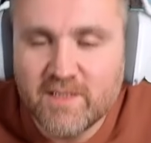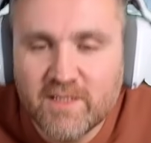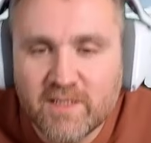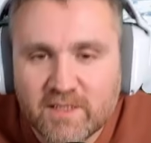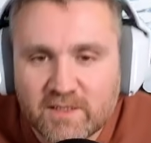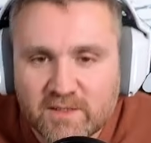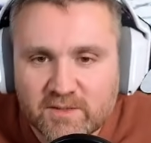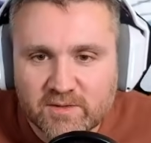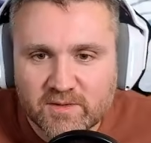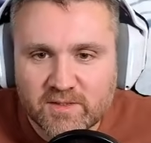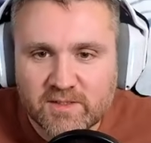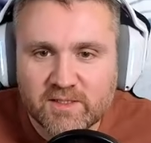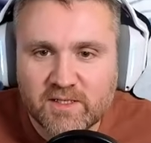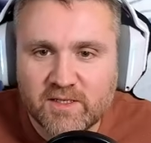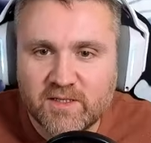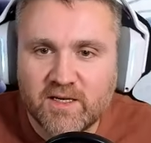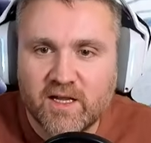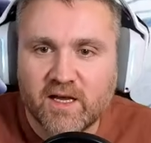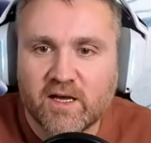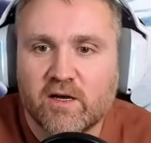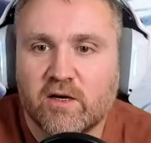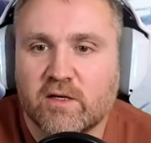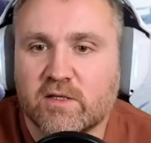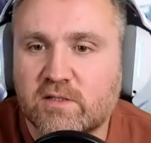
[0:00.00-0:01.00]
So it's gonna
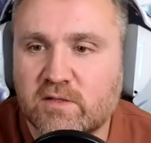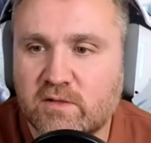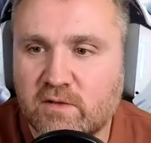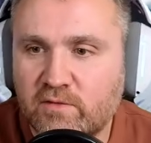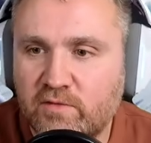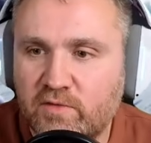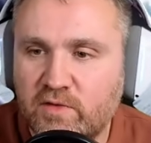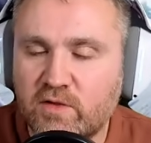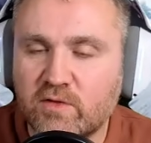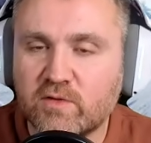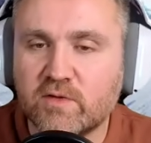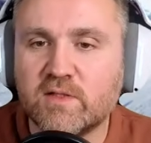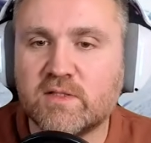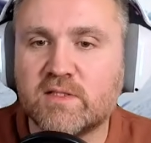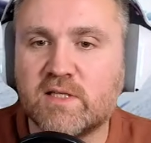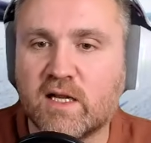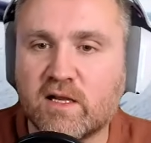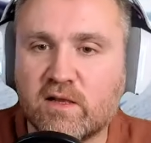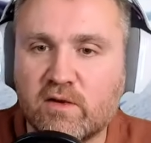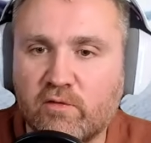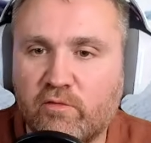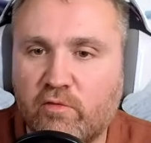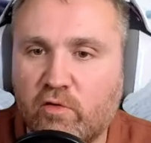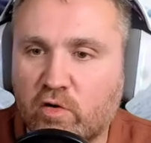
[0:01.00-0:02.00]
cost, it's like
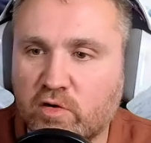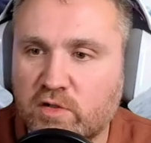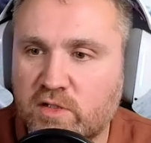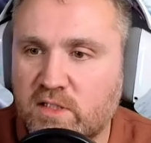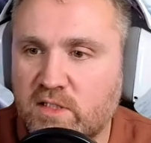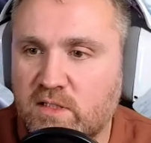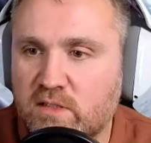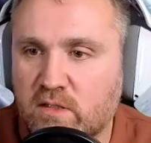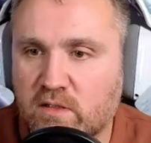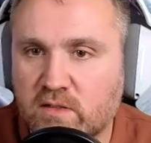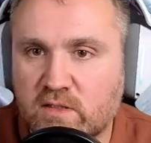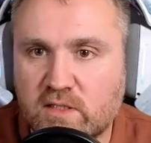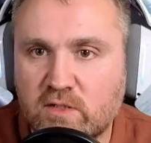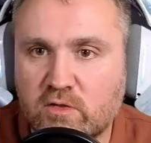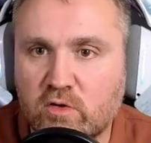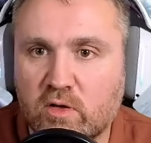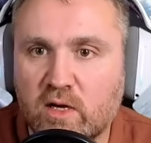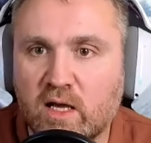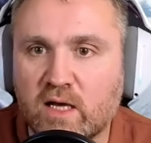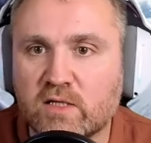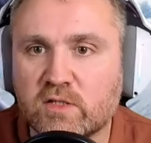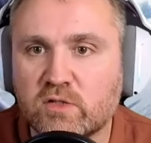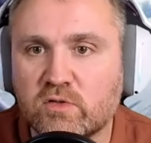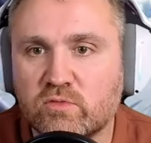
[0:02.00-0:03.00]
a
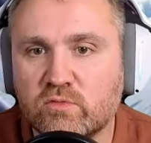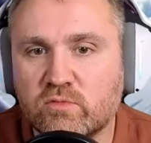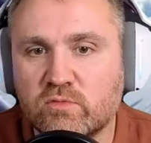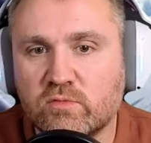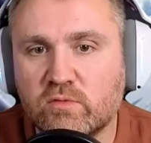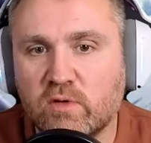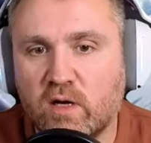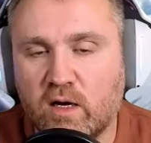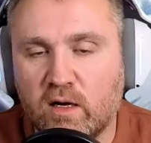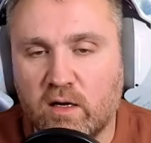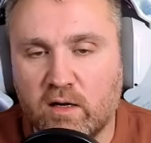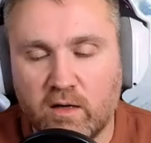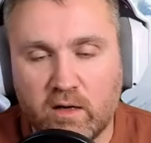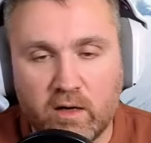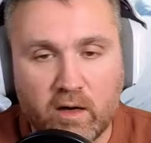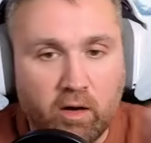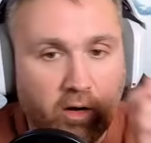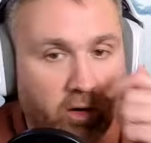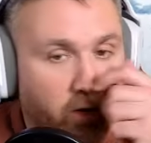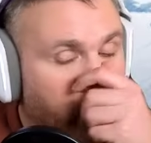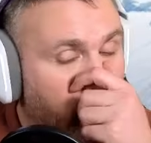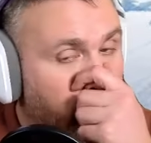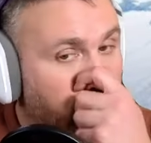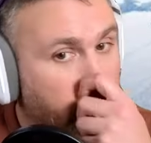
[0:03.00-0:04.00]
$40-30
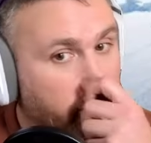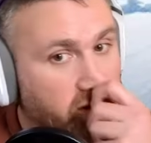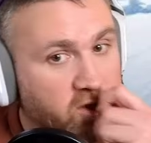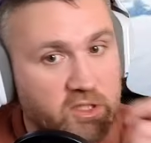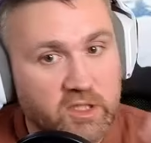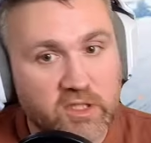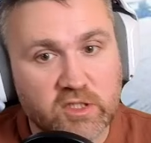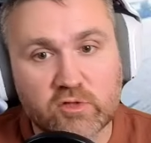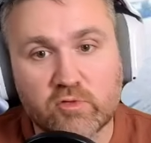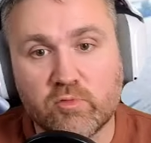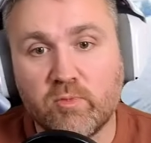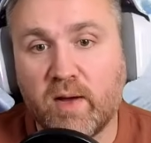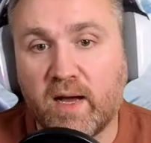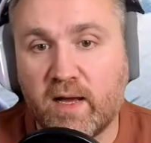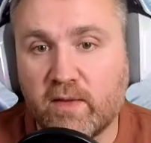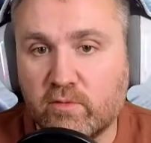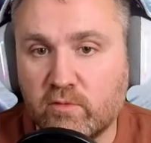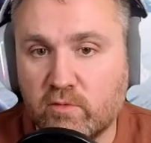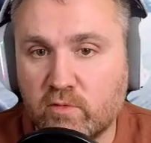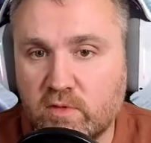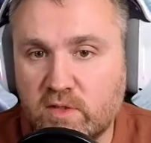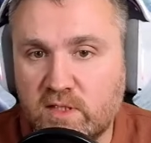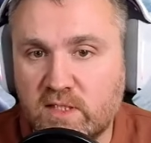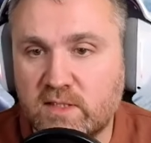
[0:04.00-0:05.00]
to just to buy
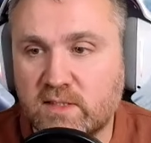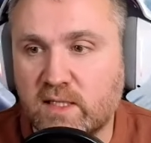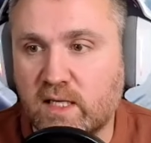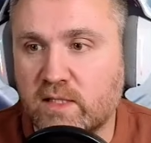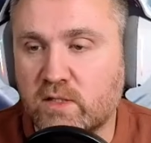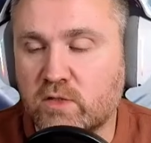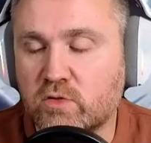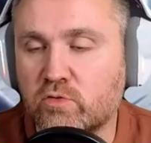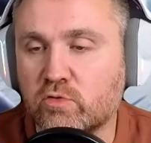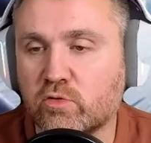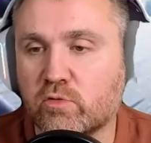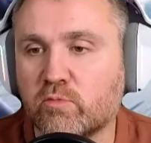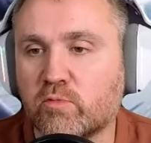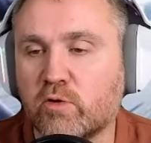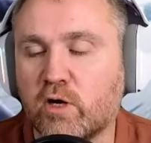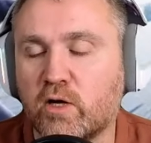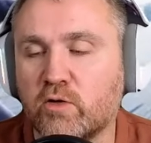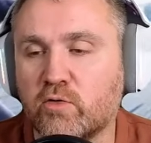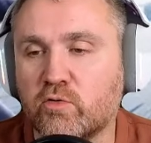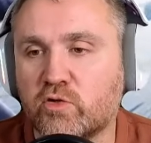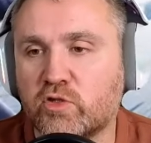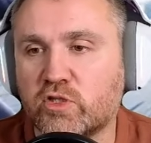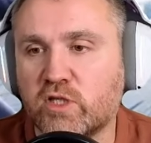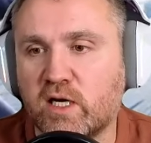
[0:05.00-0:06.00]
the design to upgrade
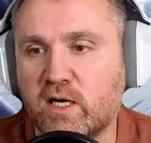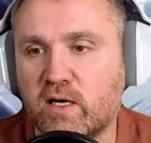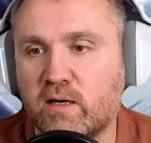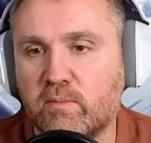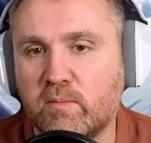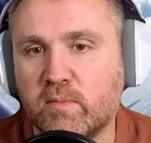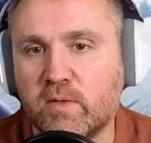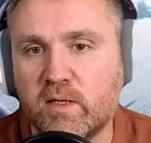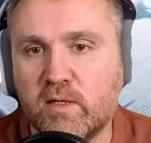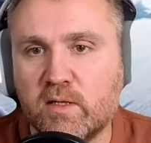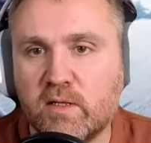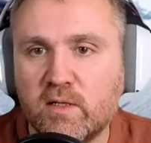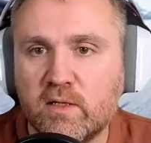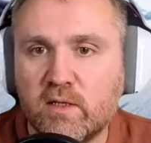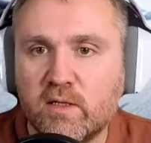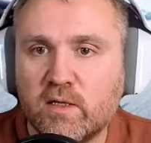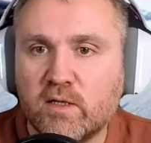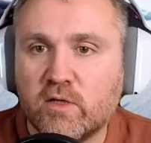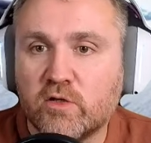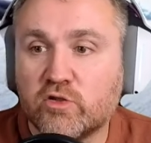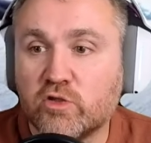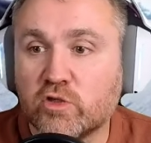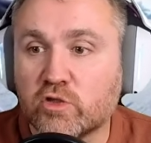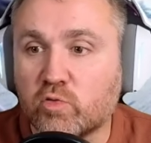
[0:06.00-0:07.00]
the charm,
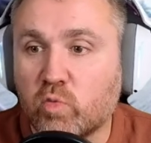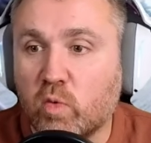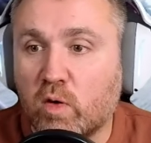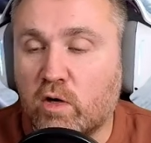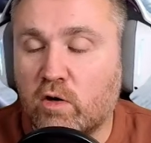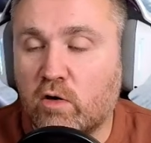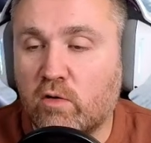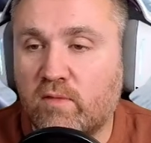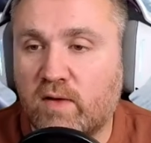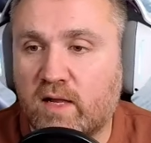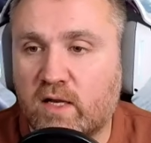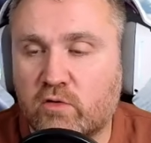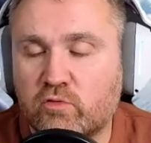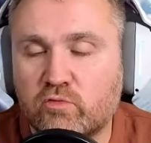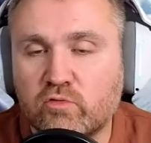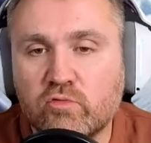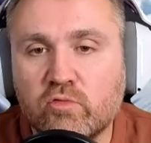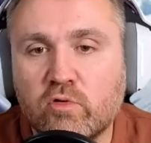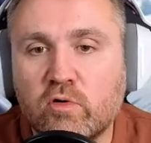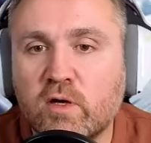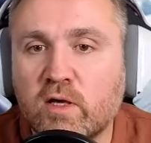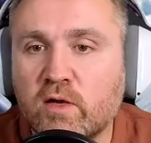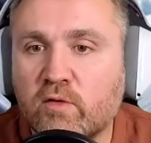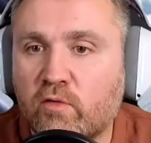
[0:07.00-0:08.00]
just one level to
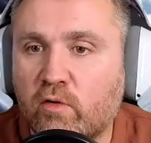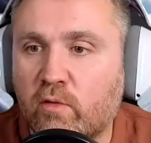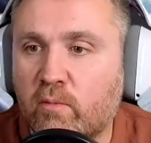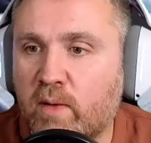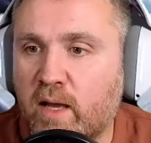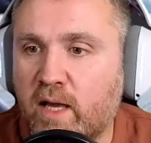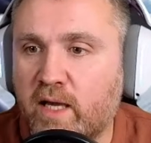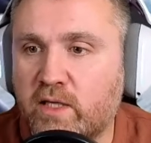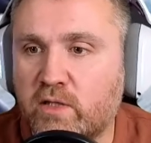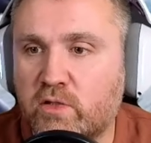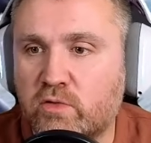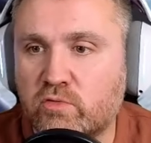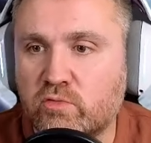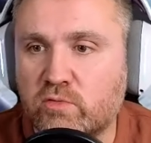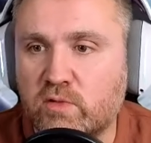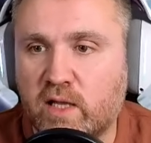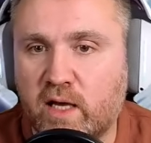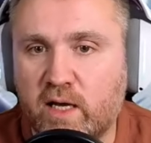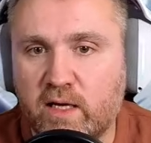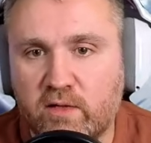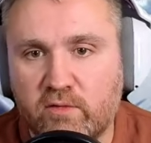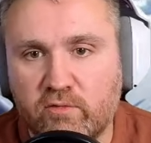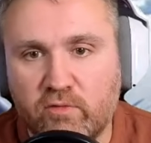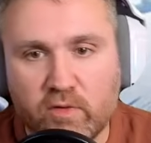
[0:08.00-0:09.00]
going from 8 to
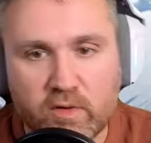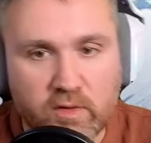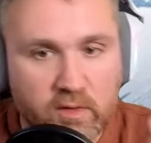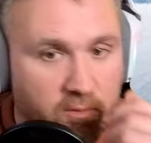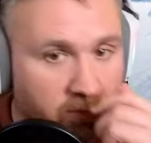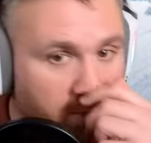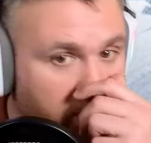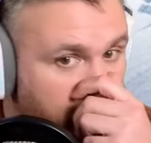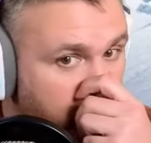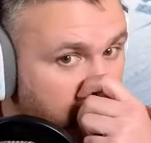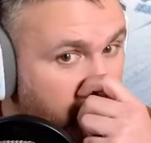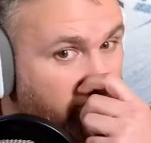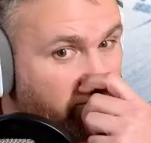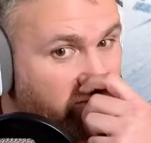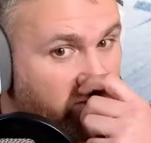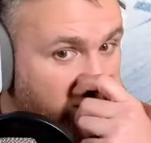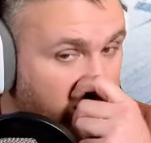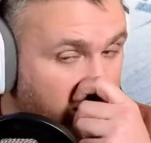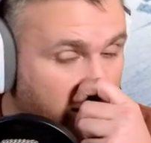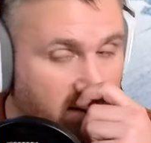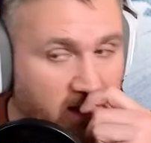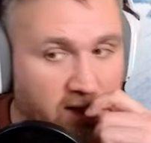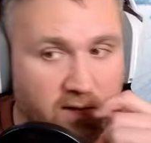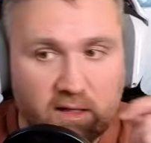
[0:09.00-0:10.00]
9, for example, something
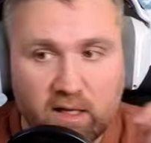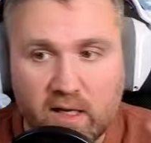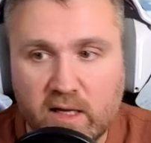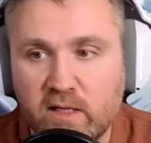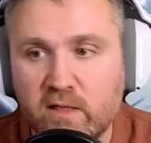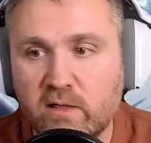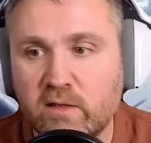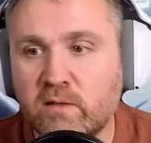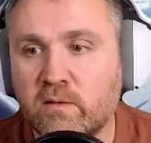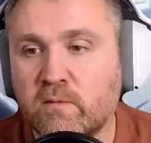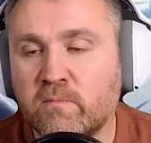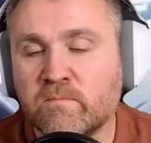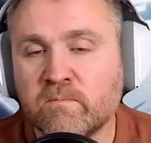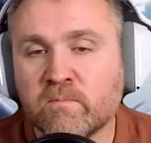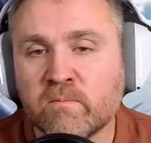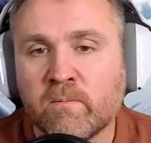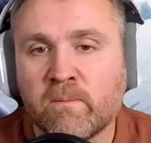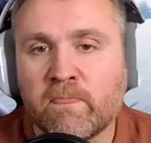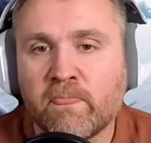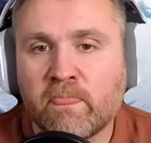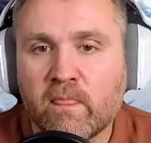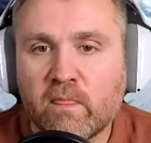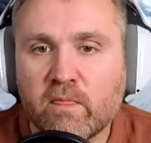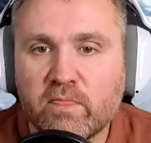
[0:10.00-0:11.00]
like that. And
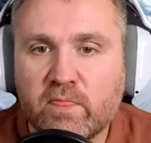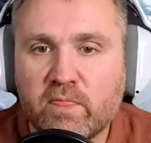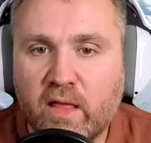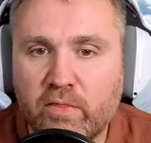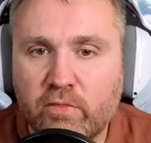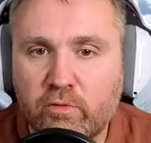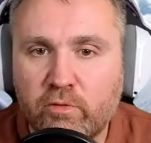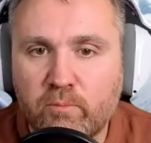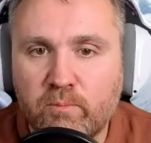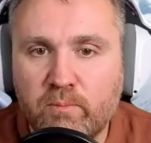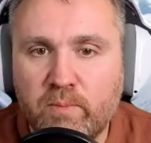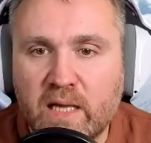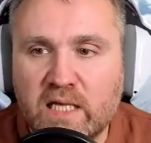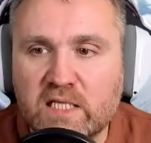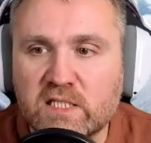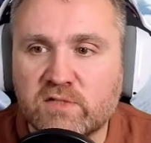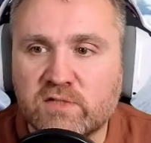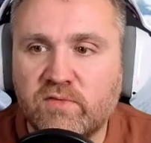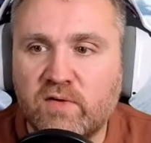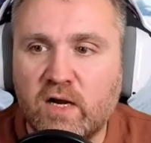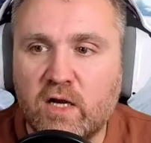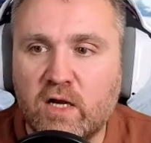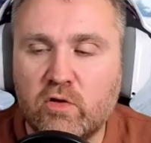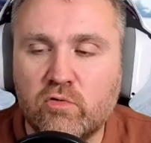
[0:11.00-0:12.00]
that the best
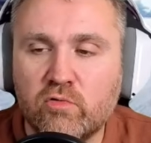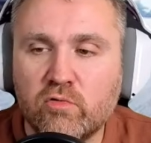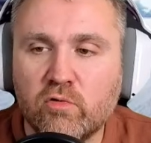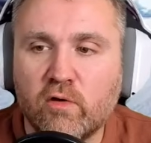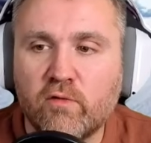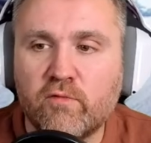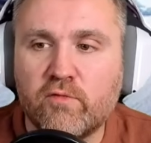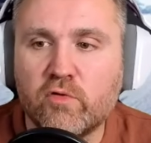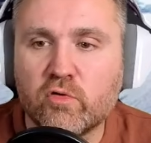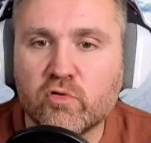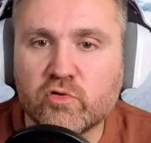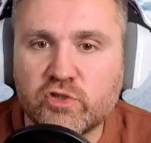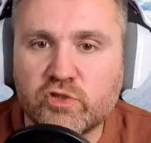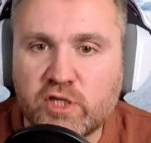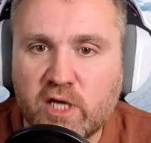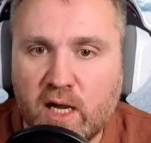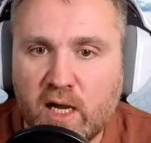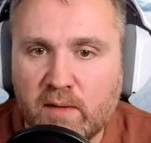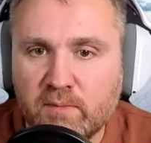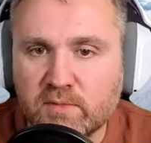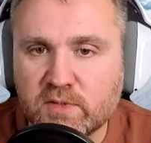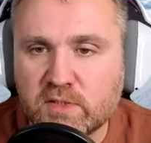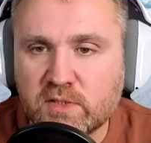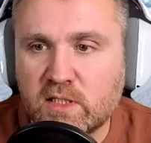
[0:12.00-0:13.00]
value of your
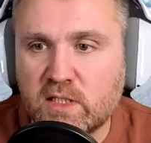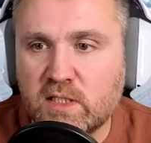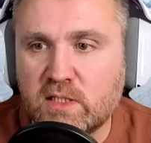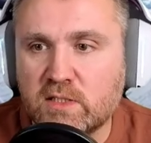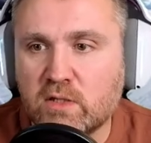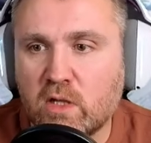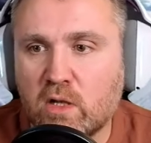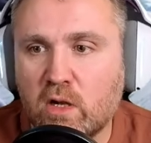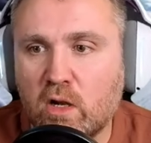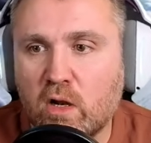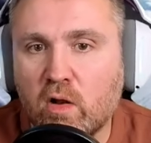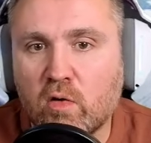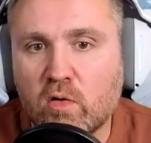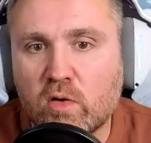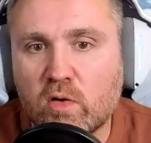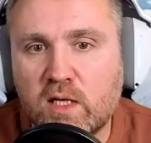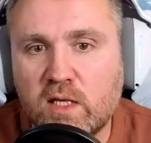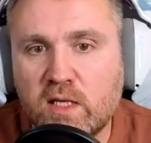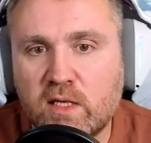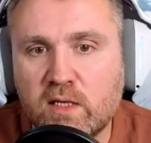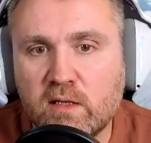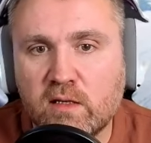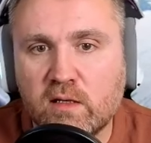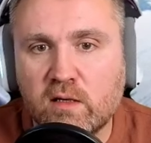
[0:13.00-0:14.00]
charms is
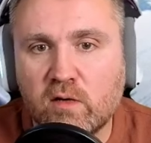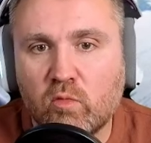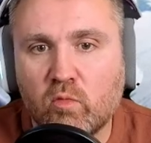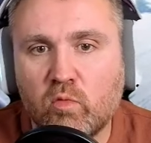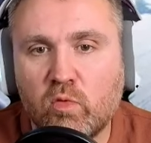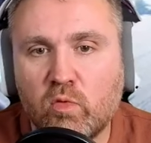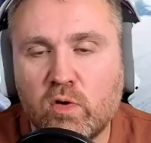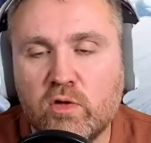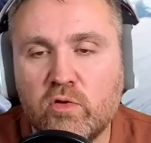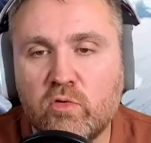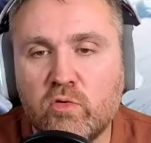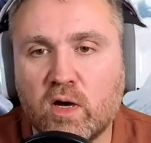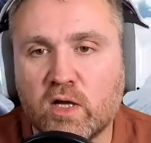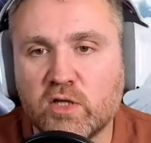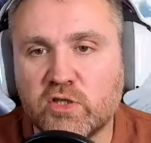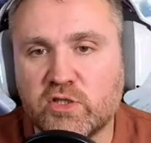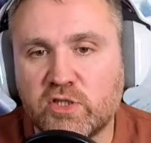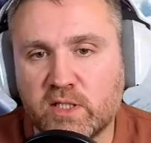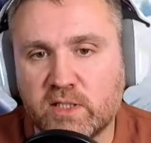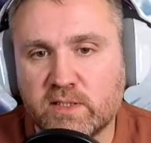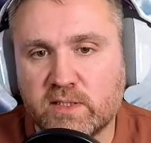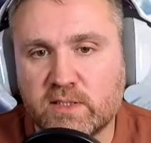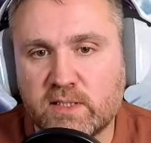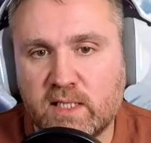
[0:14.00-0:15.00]
unlocking when you are
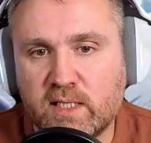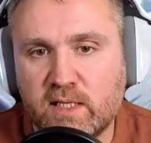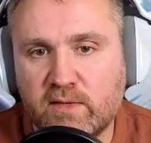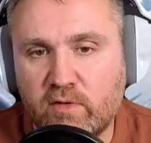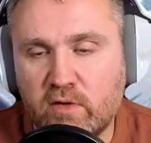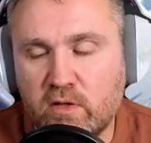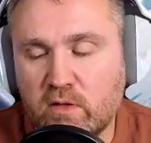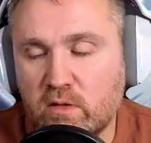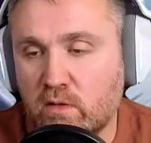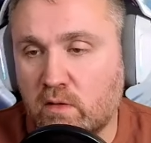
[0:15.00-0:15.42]
Gen 7,